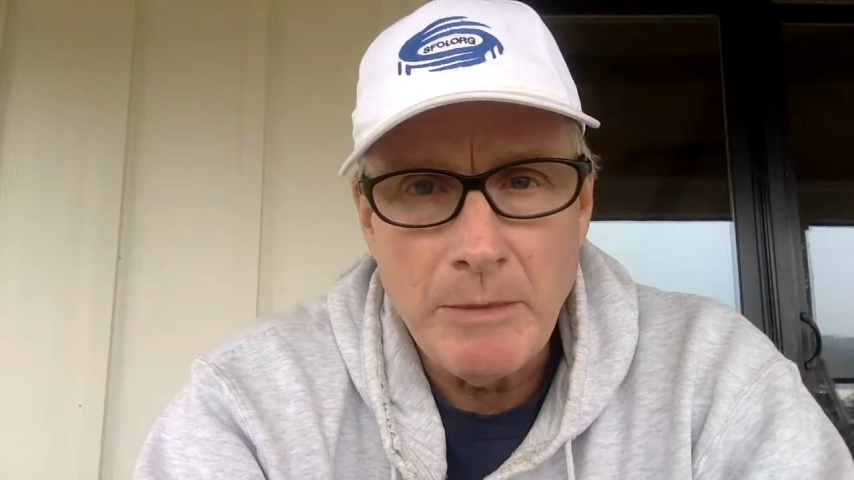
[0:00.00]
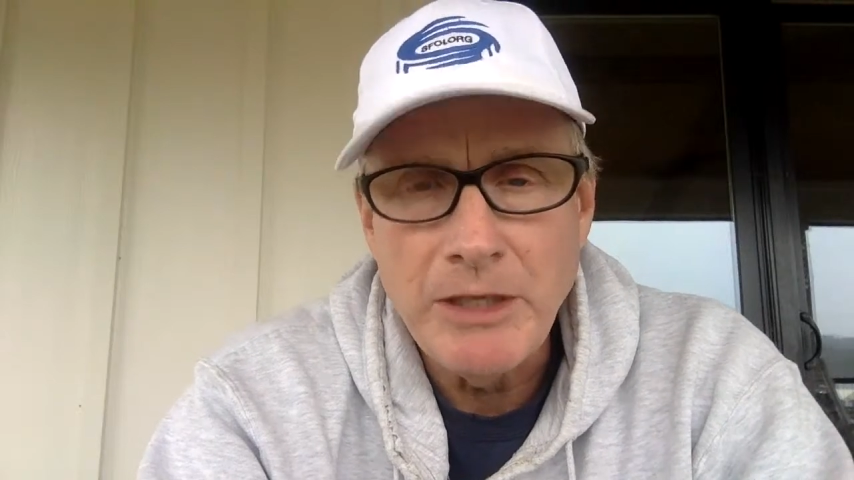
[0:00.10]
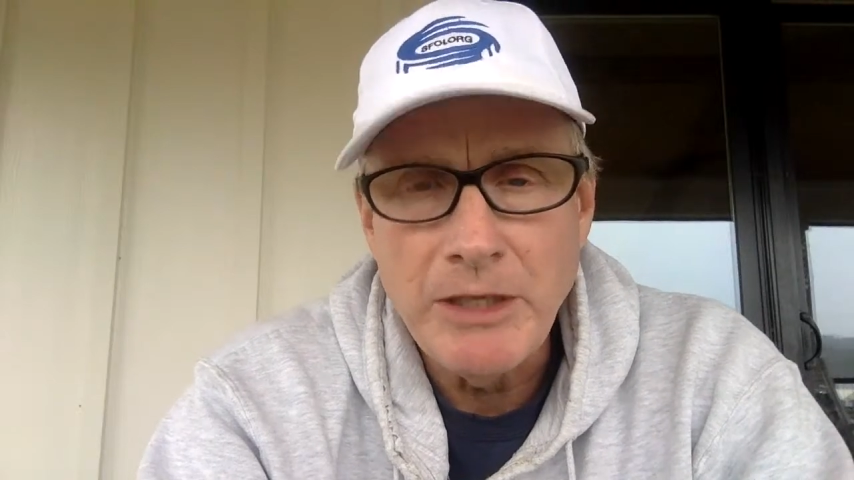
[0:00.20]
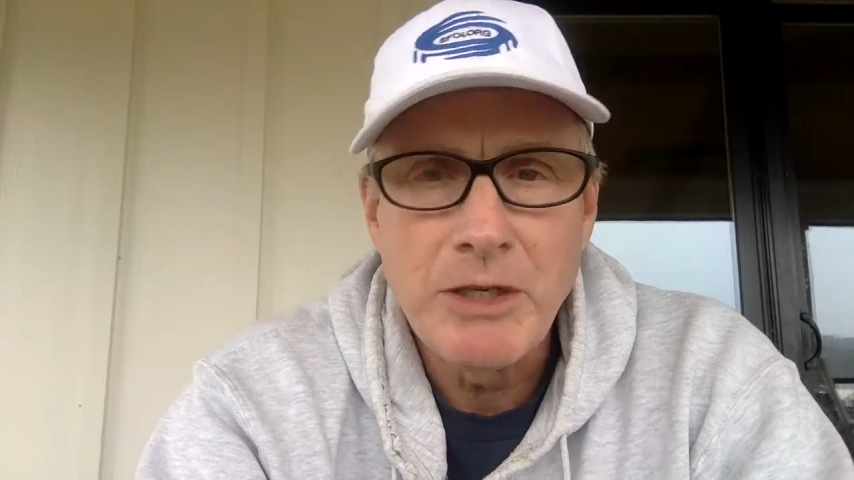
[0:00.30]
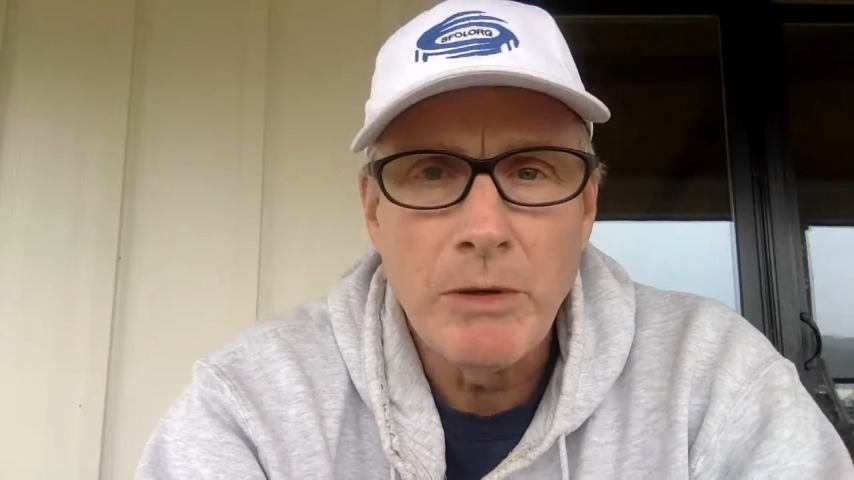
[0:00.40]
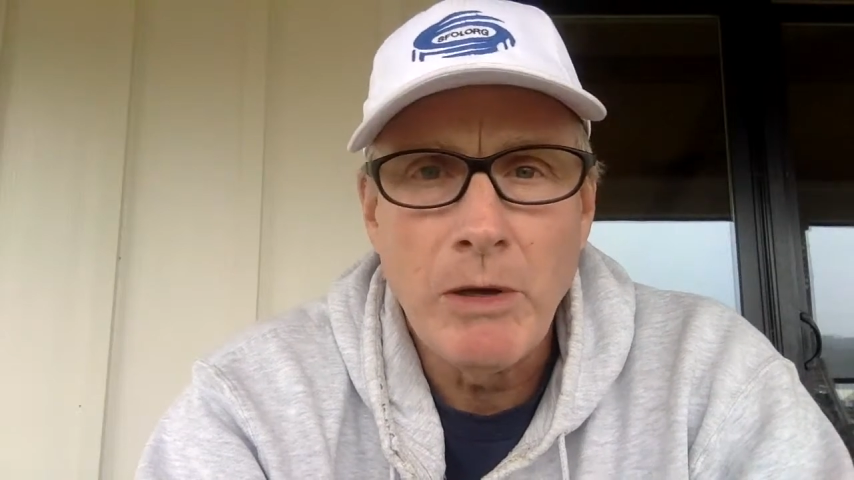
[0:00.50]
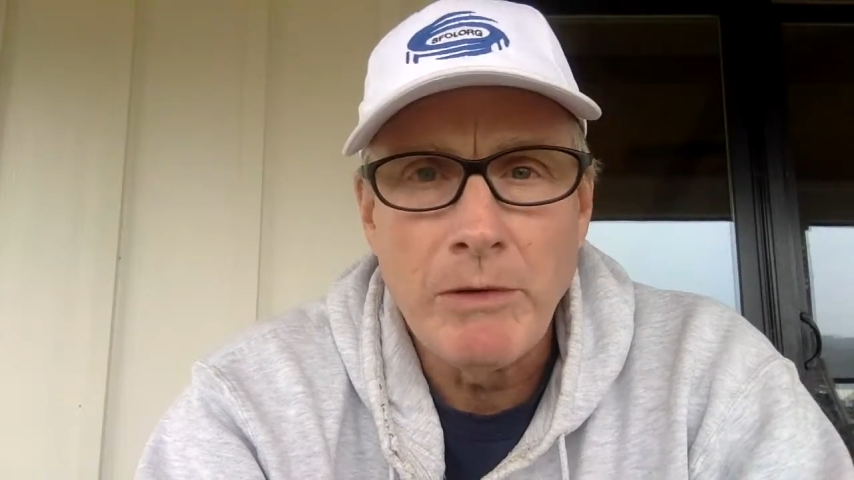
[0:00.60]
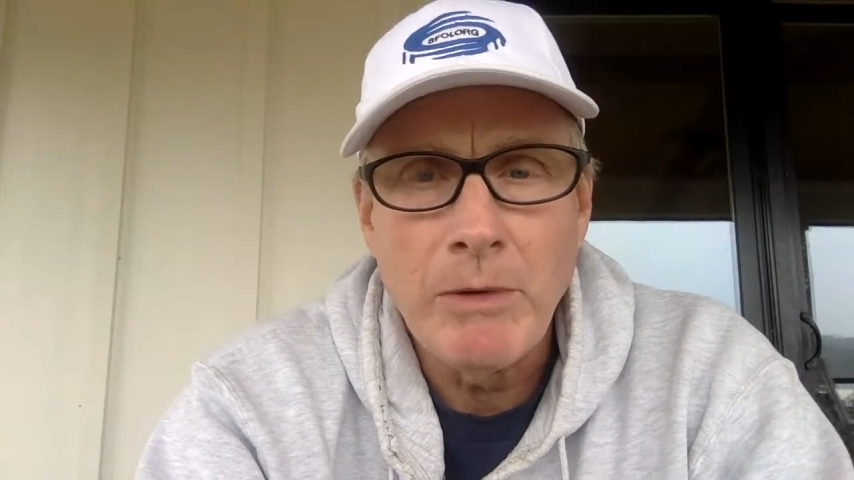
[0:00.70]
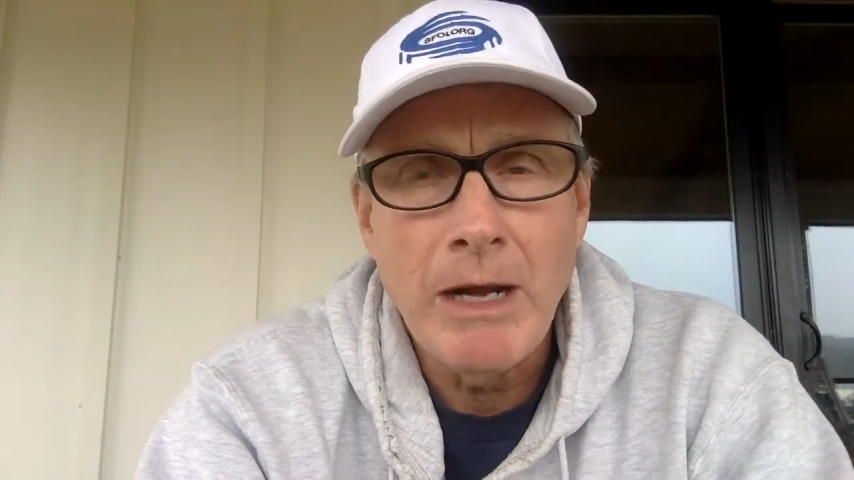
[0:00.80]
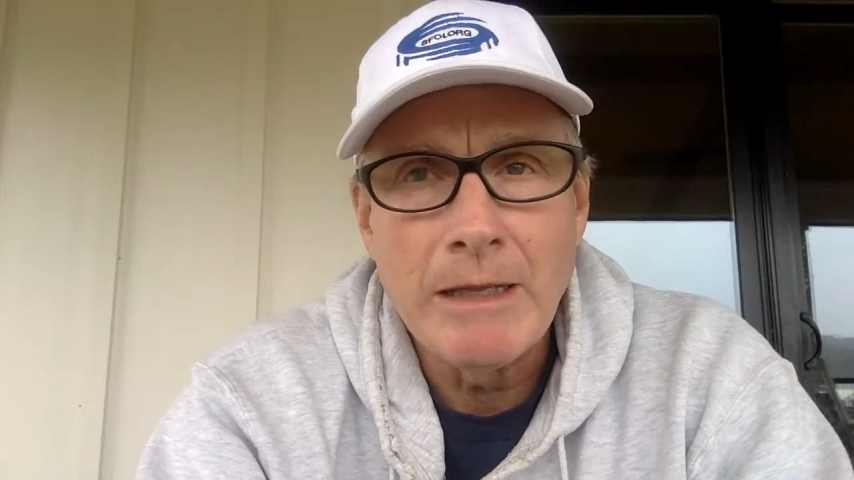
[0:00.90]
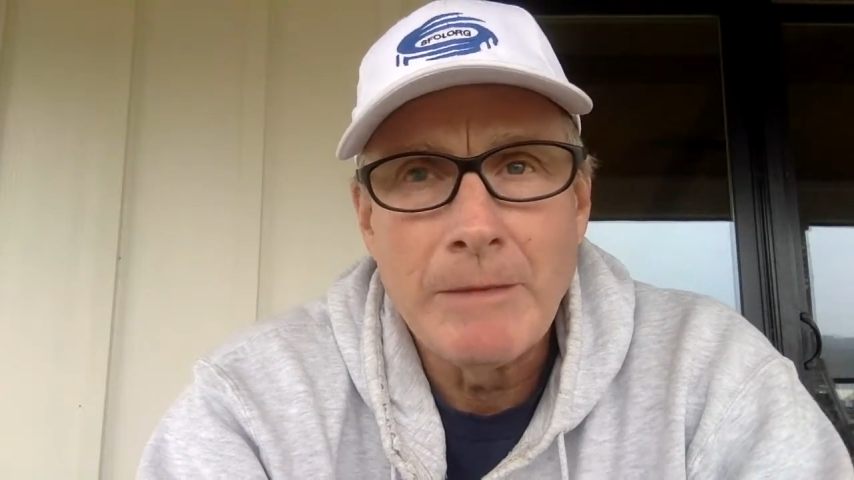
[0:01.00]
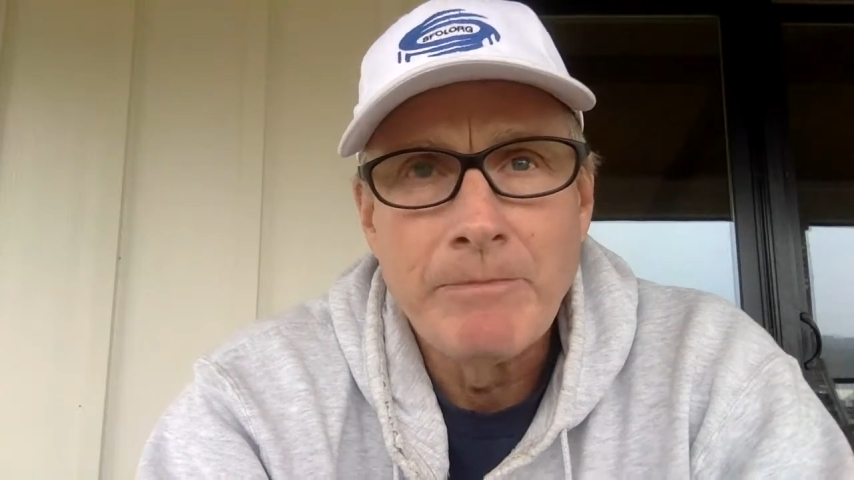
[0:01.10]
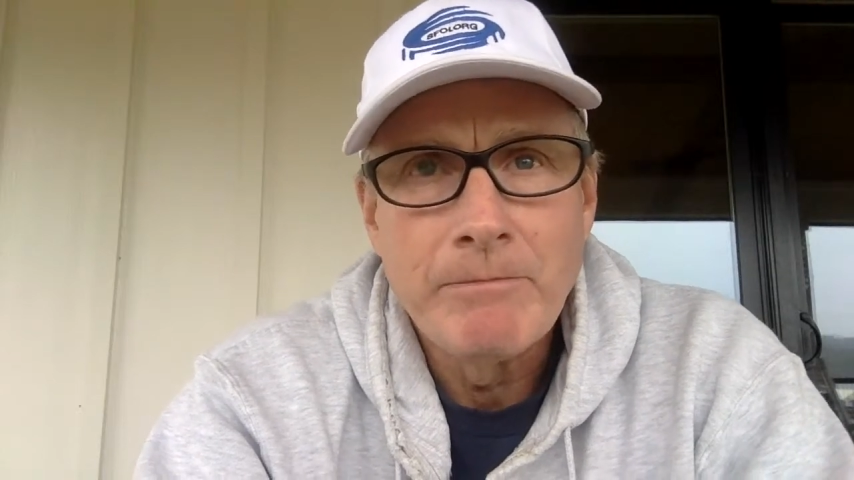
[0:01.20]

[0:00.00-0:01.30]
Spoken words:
preaching going on in Raleigh,